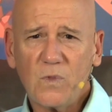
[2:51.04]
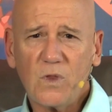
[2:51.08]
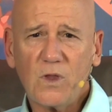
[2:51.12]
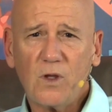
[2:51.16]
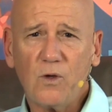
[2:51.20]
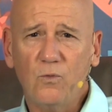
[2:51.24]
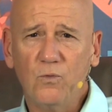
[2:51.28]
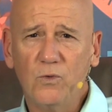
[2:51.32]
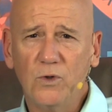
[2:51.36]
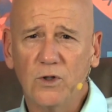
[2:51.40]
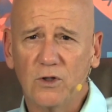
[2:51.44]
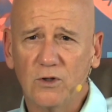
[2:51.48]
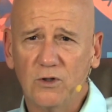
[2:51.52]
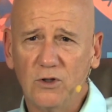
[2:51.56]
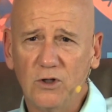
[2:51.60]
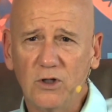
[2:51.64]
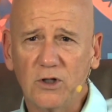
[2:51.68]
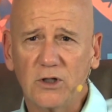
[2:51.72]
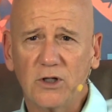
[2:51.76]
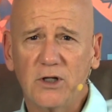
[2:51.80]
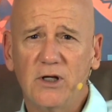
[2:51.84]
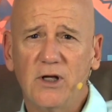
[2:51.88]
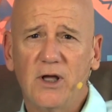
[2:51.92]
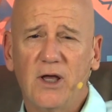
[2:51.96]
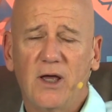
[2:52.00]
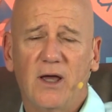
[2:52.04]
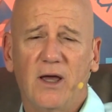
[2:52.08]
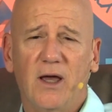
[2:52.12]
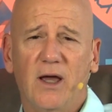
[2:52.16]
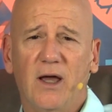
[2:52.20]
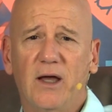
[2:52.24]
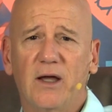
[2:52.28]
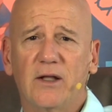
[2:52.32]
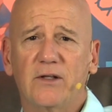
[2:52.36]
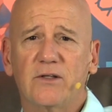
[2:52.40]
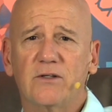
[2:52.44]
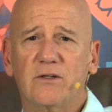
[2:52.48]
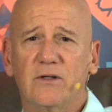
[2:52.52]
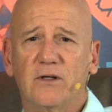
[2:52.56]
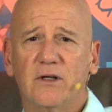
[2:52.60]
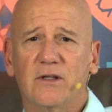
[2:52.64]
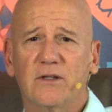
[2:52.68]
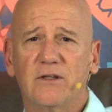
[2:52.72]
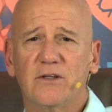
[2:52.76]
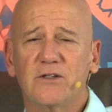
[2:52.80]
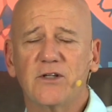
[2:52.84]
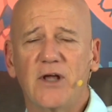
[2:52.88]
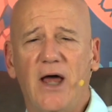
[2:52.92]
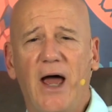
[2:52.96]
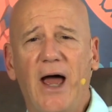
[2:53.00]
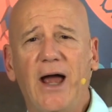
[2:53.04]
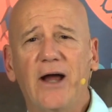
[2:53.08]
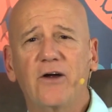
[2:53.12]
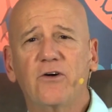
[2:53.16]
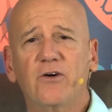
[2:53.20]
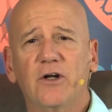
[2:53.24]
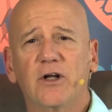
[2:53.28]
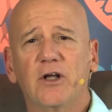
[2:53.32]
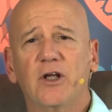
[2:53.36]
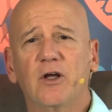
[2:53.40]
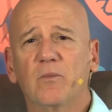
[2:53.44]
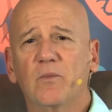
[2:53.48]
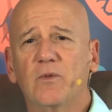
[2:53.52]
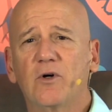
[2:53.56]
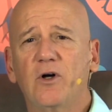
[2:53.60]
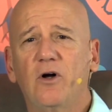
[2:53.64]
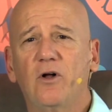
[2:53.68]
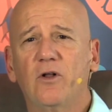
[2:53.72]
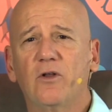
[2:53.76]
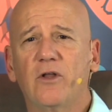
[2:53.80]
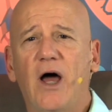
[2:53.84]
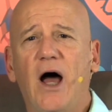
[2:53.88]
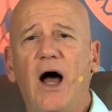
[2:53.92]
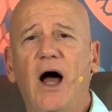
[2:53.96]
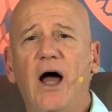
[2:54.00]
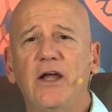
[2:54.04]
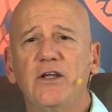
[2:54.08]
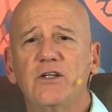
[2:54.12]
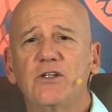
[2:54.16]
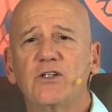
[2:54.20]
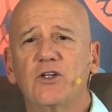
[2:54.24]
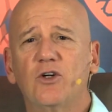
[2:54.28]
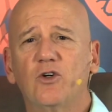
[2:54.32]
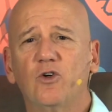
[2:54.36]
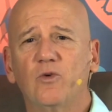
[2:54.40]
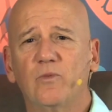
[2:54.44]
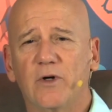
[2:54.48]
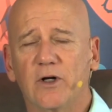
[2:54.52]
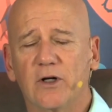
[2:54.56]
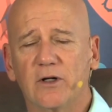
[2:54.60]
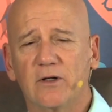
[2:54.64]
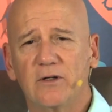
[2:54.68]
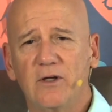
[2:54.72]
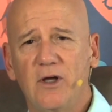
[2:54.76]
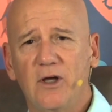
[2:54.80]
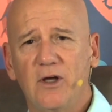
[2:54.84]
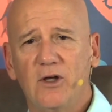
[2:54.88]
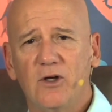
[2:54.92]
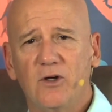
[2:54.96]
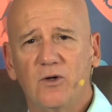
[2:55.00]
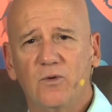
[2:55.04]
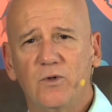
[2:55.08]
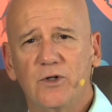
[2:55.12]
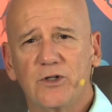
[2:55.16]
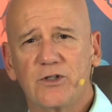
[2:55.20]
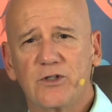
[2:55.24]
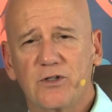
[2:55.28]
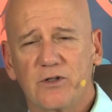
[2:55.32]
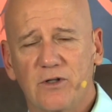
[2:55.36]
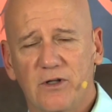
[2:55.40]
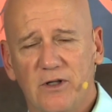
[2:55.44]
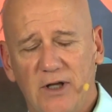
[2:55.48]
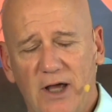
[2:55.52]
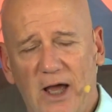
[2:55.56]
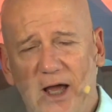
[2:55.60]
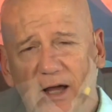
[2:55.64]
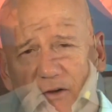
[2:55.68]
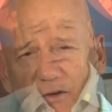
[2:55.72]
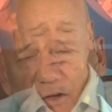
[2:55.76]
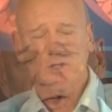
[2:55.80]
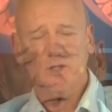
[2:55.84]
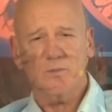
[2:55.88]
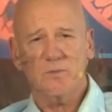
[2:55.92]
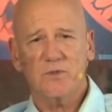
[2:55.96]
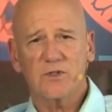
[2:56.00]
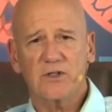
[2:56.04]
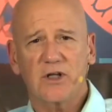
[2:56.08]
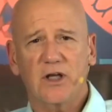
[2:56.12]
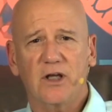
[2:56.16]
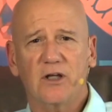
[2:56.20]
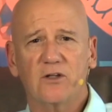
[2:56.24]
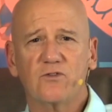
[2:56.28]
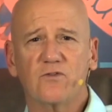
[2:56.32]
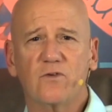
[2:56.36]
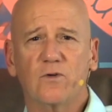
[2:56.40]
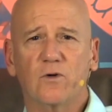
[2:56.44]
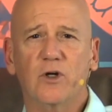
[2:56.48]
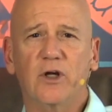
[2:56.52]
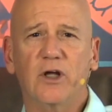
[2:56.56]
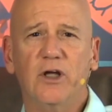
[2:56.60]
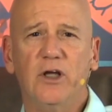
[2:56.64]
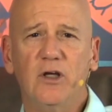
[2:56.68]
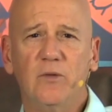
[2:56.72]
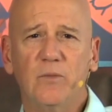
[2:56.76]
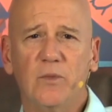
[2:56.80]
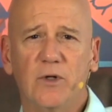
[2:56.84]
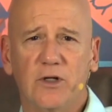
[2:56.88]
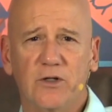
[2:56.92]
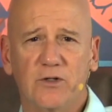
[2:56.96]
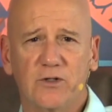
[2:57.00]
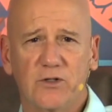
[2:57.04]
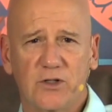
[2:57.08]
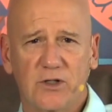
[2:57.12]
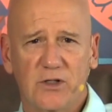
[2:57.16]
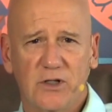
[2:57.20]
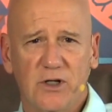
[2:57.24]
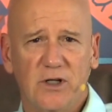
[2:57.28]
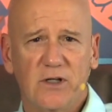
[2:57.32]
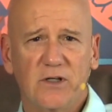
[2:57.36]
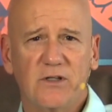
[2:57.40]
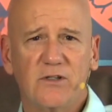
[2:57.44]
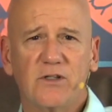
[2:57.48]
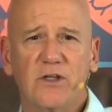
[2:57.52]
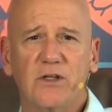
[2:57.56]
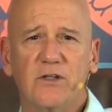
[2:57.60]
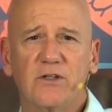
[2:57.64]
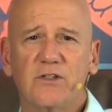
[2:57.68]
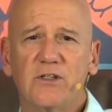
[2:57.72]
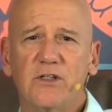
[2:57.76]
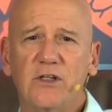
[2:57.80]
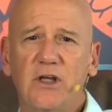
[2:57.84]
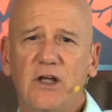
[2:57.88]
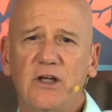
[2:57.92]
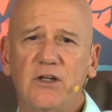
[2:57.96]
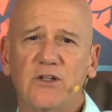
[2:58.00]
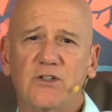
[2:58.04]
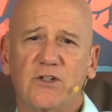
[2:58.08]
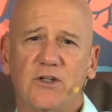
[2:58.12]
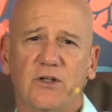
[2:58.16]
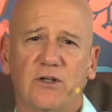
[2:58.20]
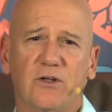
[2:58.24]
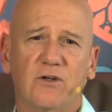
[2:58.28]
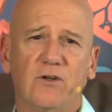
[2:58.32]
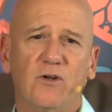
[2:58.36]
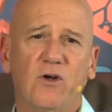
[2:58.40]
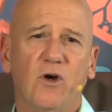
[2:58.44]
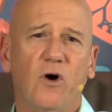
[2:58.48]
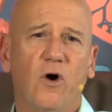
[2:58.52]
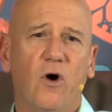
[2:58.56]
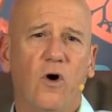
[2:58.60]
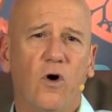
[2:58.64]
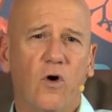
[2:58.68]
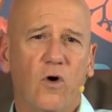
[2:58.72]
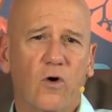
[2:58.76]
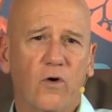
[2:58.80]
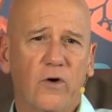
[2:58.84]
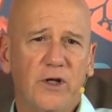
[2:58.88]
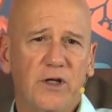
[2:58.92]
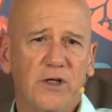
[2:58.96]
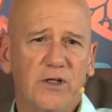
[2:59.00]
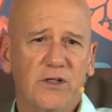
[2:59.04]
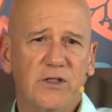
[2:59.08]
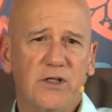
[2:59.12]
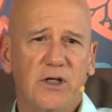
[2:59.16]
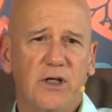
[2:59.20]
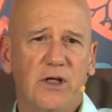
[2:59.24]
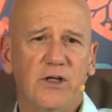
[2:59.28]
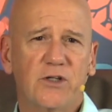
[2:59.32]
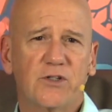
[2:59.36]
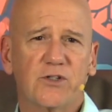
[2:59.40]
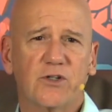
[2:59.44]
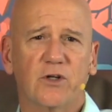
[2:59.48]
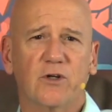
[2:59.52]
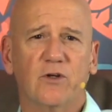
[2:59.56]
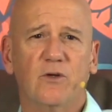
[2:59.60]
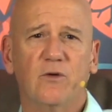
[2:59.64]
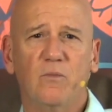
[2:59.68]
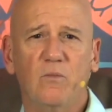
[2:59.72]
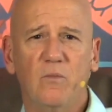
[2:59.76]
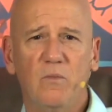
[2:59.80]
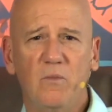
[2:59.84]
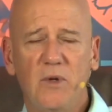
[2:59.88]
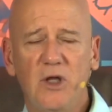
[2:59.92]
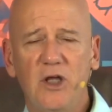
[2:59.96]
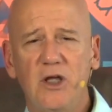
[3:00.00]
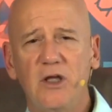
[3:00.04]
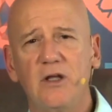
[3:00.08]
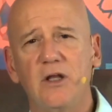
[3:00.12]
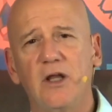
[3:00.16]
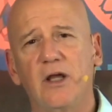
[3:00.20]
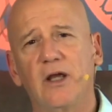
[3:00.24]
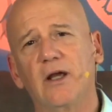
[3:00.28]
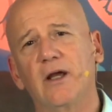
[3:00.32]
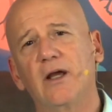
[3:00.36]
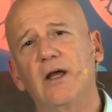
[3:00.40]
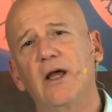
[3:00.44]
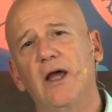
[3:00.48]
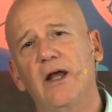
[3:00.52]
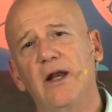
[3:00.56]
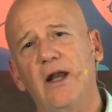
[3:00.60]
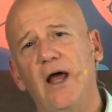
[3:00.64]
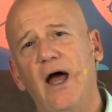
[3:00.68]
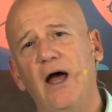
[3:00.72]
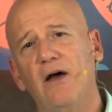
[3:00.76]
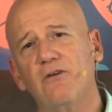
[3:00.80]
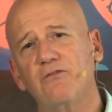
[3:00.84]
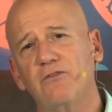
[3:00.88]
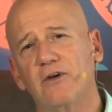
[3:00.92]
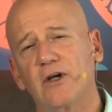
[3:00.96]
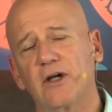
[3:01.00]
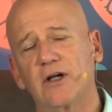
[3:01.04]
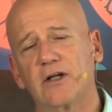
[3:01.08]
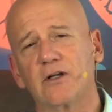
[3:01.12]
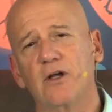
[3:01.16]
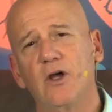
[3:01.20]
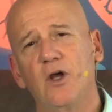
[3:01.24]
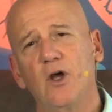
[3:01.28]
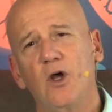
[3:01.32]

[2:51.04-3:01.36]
we'll look at this acronym called ISOMA, which the acronym stands for image, sensation, orientation, meaning, and affect,